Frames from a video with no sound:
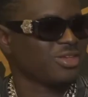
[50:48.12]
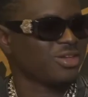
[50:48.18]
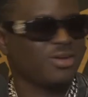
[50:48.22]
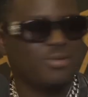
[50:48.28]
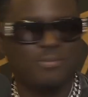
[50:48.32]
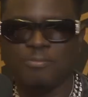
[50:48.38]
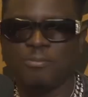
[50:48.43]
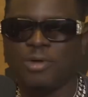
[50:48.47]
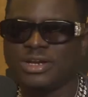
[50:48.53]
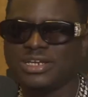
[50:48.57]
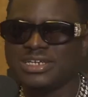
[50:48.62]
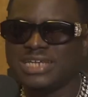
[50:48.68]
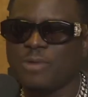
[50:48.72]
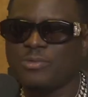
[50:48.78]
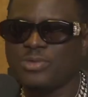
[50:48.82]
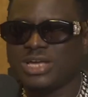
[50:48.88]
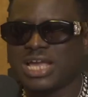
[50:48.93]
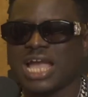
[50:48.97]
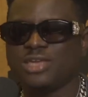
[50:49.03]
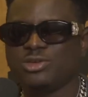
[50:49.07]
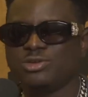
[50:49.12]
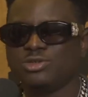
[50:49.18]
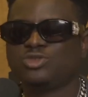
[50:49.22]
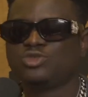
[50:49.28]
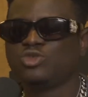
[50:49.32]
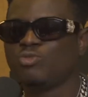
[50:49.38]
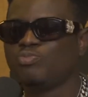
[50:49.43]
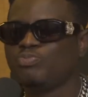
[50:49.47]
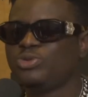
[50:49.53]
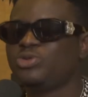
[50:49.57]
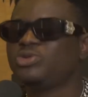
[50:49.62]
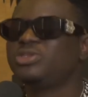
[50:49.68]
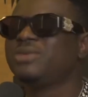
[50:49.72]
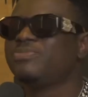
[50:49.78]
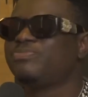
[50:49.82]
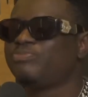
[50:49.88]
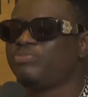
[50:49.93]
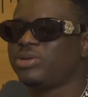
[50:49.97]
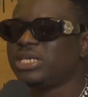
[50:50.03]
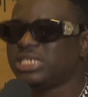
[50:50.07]
Money that we can use to build
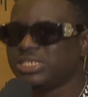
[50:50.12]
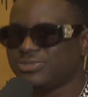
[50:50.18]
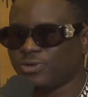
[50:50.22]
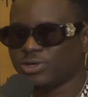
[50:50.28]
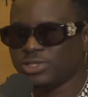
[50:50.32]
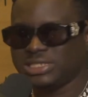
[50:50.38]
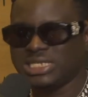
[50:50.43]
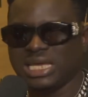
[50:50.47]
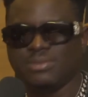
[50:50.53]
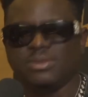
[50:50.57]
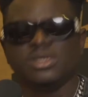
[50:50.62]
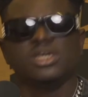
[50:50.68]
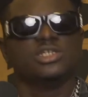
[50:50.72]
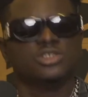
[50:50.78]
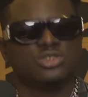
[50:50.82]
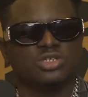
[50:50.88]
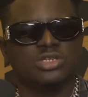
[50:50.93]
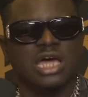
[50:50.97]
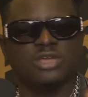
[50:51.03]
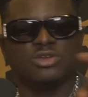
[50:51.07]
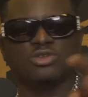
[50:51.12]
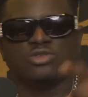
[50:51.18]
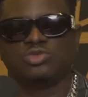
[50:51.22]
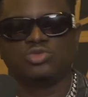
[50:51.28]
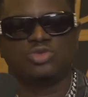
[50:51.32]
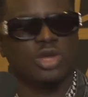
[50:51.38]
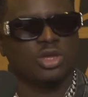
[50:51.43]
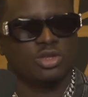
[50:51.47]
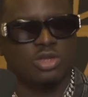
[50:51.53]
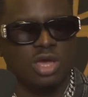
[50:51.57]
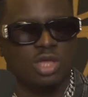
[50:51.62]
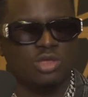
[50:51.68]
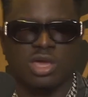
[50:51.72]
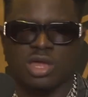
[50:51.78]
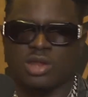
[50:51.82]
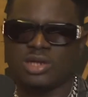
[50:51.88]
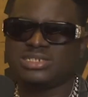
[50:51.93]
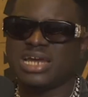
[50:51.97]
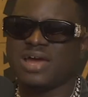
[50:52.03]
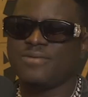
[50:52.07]
a place for them, so that you're
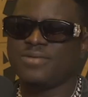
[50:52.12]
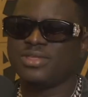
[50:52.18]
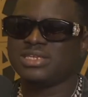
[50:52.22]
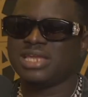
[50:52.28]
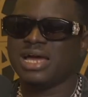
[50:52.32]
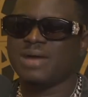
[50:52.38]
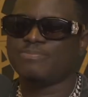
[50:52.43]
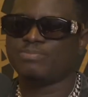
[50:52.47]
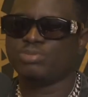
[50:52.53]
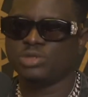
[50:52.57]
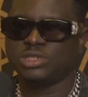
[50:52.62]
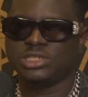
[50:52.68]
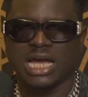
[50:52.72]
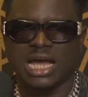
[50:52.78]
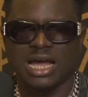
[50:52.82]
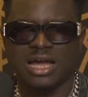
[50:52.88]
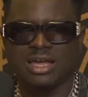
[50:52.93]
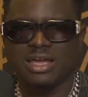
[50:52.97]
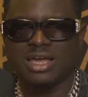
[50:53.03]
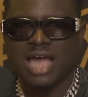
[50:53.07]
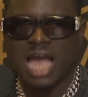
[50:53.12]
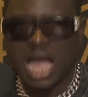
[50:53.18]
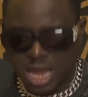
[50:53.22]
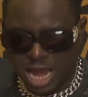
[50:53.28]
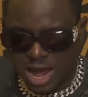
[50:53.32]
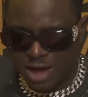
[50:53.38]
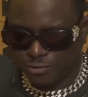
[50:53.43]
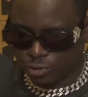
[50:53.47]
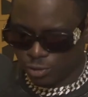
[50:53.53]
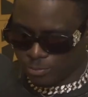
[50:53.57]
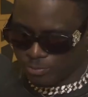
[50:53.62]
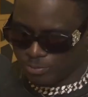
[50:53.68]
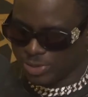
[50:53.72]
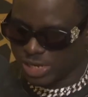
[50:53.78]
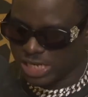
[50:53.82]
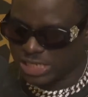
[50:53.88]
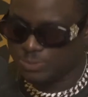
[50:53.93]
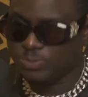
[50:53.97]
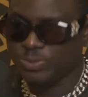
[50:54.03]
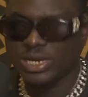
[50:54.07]
not driving in Abuja and you have to
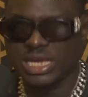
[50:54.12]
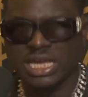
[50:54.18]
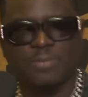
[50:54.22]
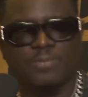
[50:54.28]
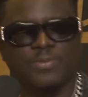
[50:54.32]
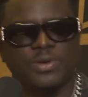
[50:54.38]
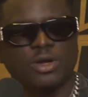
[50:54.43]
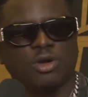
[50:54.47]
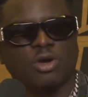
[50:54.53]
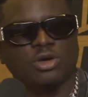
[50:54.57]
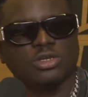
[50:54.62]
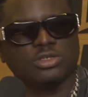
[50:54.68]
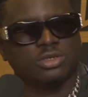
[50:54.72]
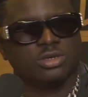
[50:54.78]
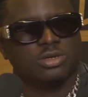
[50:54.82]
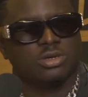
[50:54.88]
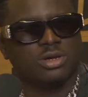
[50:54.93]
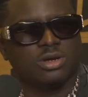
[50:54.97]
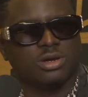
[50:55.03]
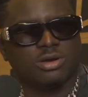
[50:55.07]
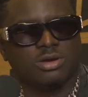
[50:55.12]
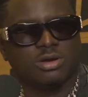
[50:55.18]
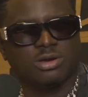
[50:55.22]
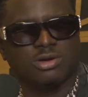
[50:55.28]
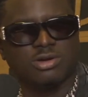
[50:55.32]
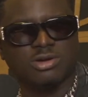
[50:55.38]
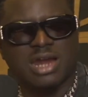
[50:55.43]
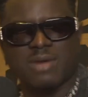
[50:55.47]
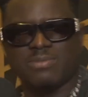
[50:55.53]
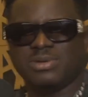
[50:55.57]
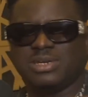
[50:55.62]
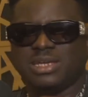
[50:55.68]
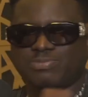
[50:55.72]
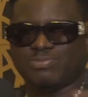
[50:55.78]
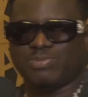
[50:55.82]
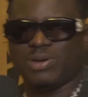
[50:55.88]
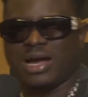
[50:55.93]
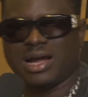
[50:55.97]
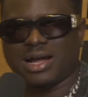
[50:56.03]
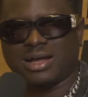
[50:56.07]
press brake because ram they
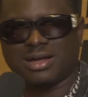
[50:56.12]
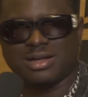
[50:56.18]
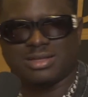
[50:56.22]
park.